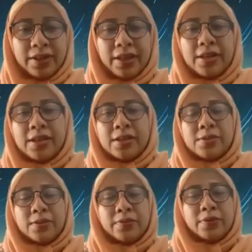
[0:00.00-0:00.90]
Okay,
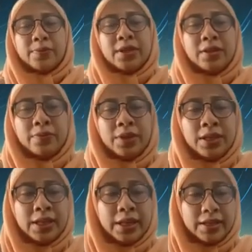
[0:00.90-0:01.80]
so from here we
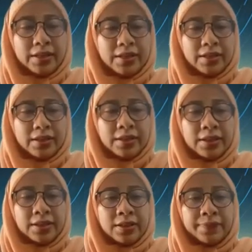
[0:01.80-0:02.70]
get
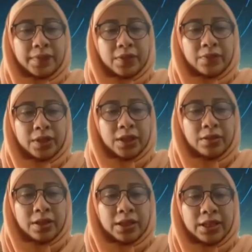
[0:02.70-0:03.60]
the what they
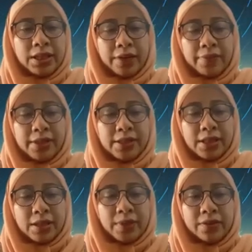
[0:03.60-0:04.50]
call the depth is
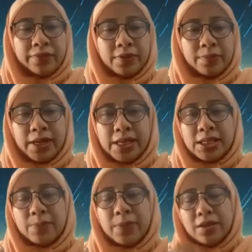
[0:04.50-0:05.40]
coming from the
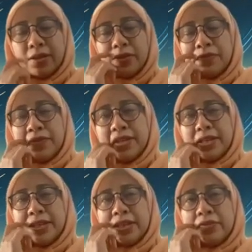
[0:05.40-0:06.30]
estimate of
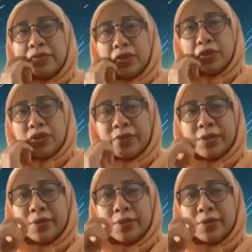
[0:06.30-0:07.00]
the photosphere.